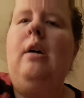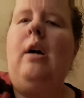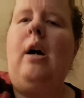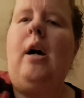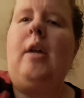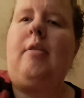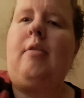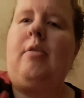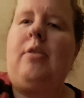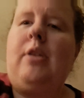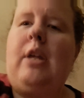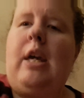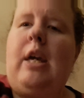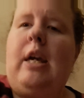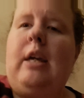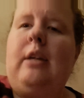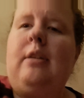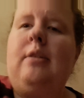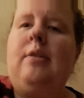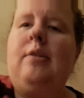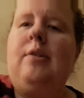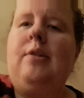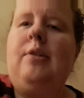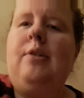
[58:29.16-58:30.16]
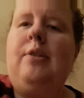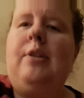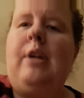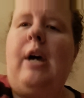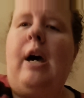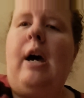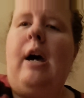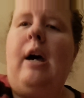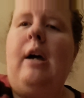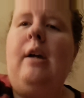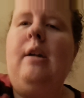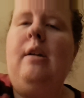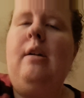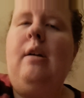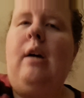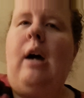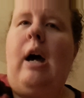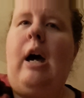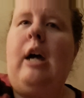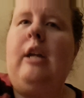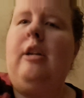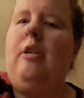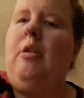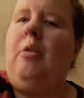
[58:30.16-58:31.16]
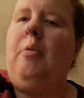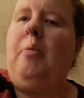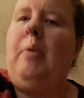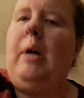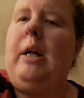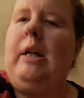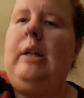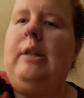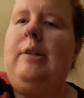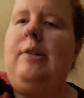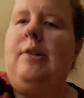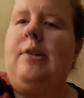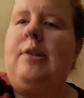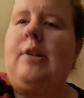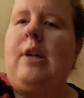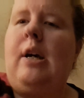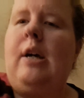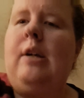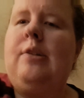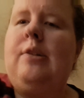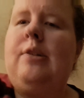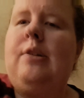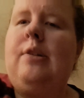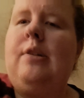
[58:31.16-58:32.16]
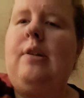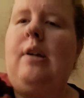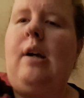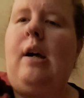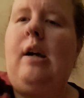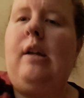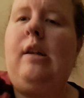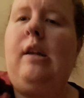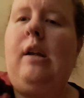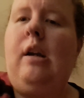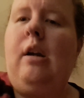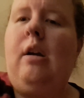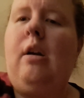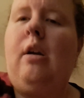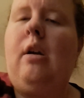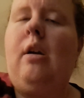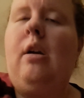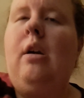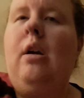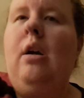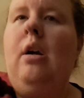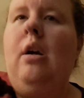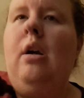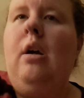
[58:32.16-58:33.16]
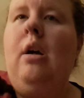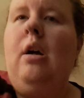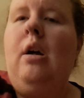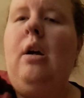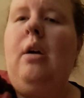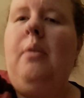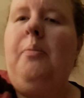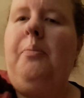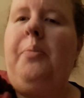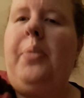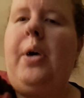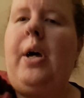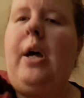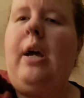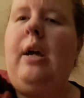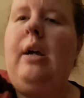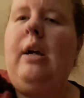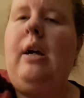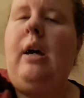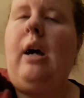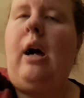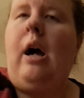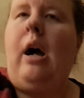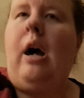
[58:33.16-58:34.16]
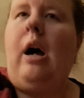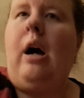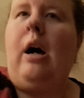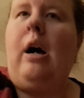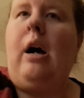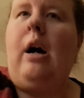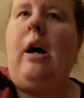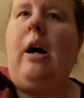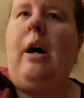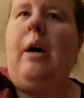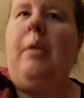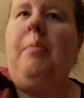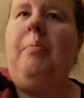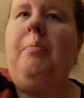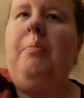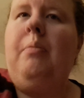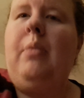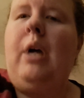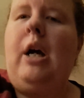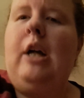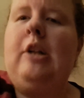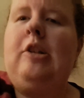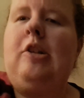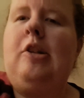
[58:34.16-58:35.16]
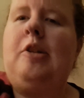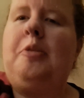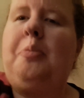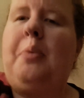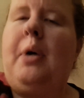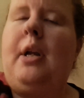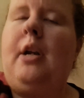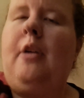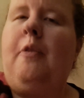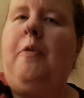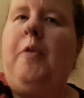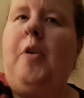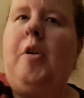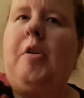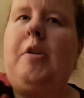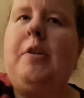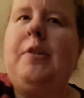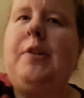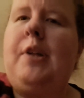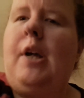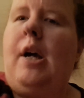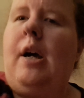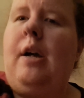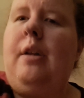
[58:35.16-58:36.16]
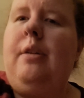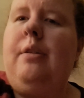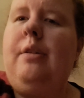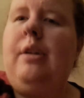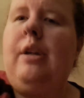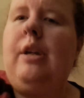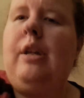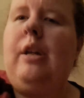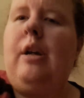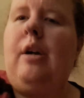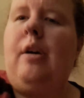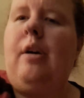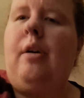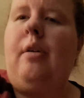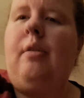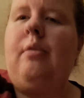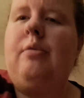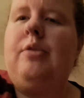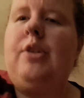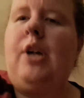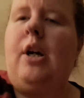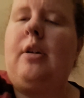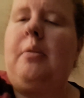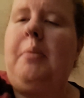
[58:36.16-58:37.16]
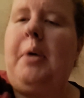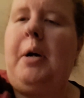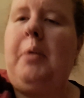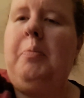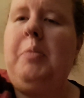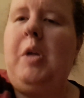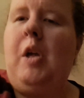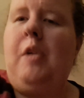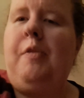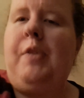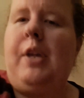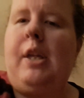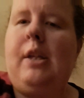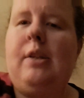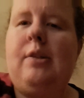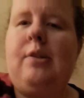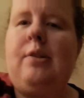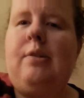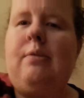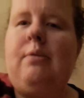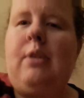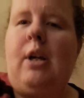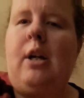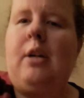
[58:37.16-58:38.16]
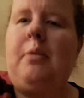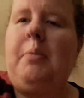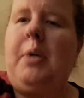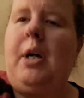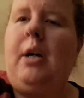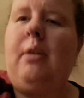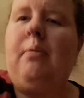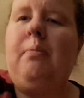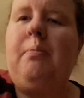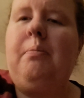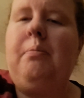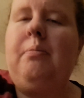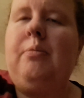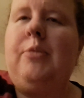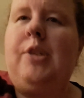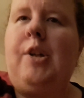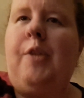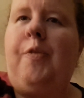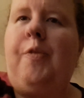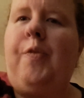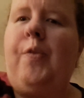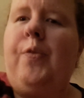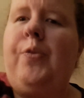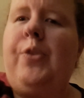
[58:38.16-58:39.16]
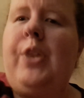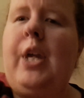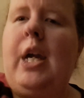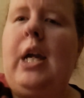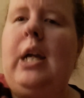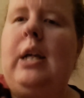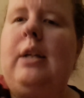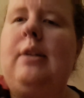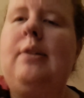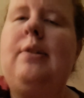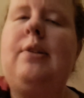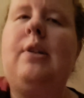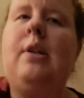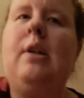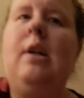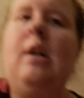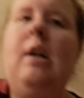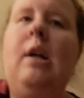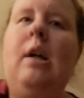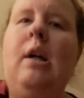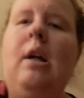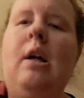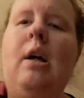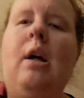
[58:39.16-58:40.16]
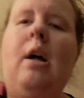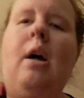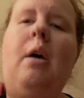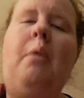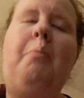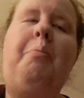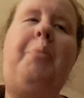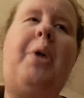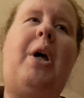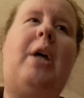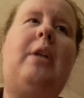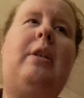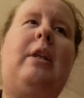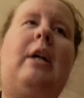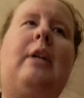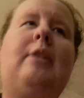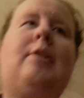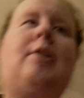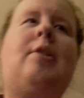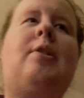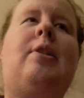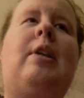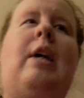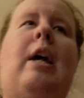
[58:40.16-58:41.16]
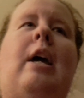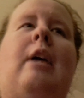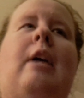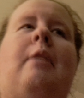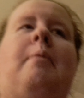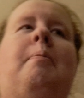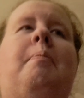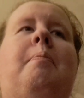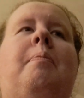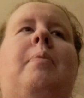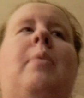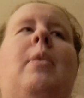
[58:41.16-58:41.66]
other things that I don't want to discuss on here, but um, I just want to focus on, you know, talking about movies, talking about different things. But that's the thing.